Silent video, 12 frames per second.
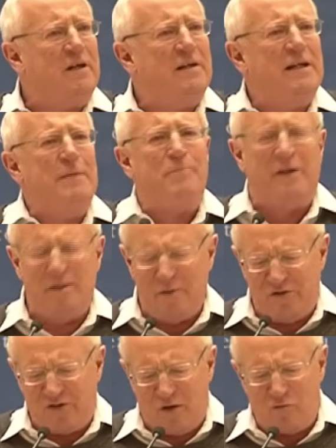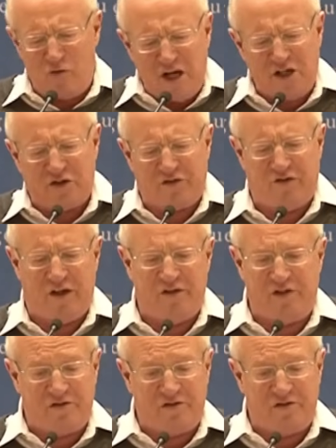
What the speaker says: and clipping the most outrageous things.